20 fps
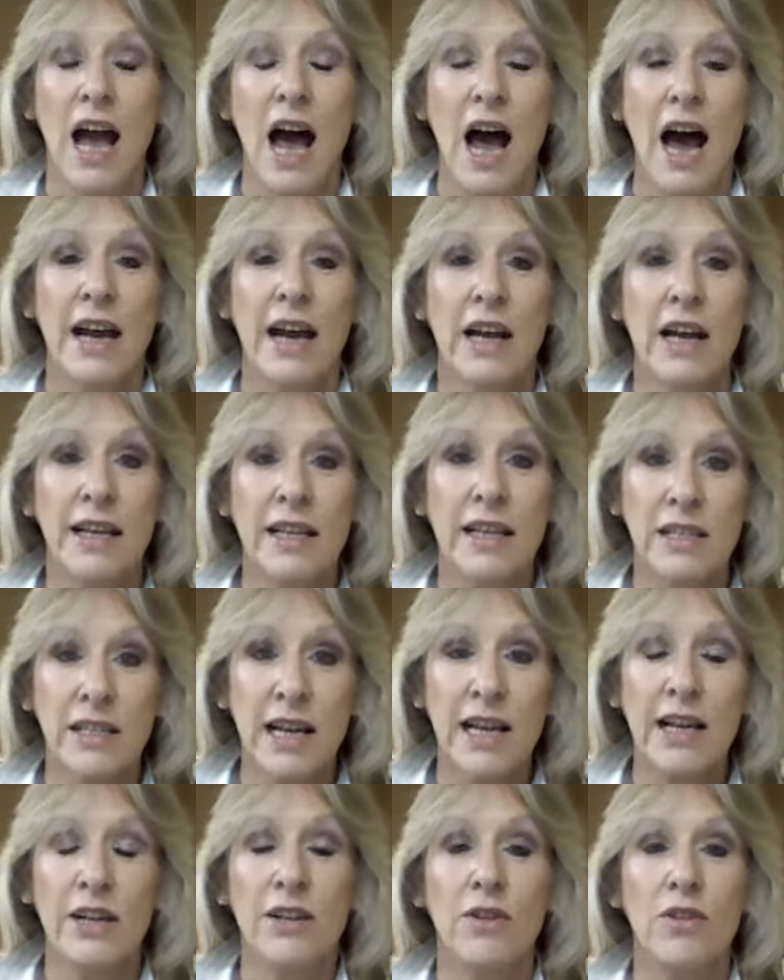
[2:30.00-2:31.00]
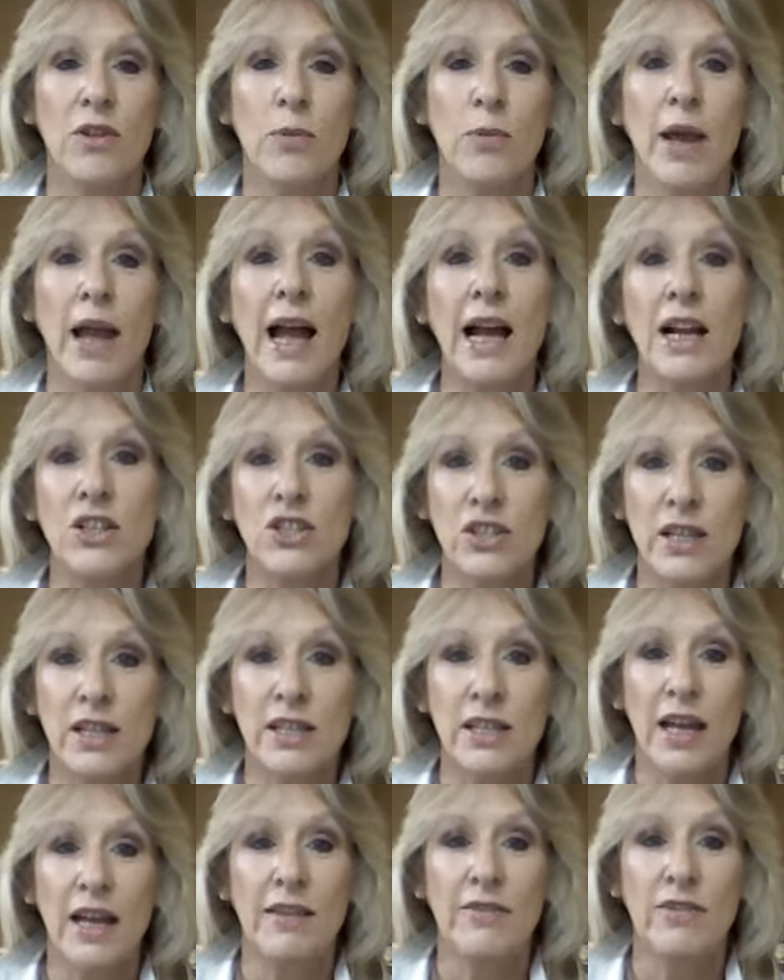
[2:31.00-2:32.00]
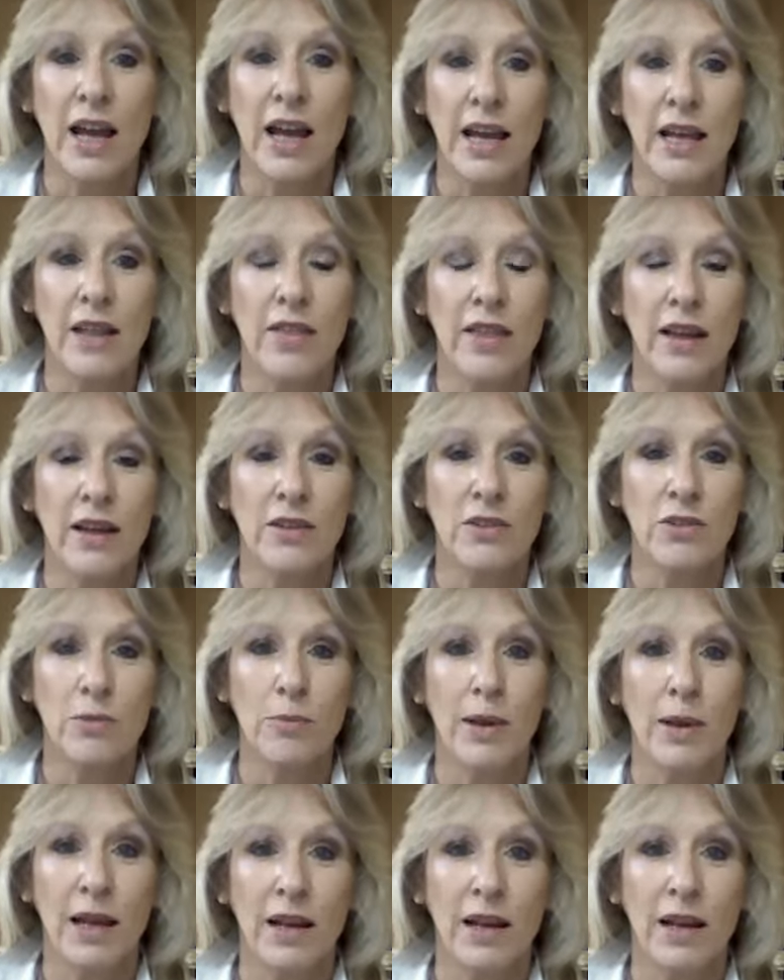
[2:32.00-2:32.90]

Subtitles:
And I can tell you that we actually saved £8,000.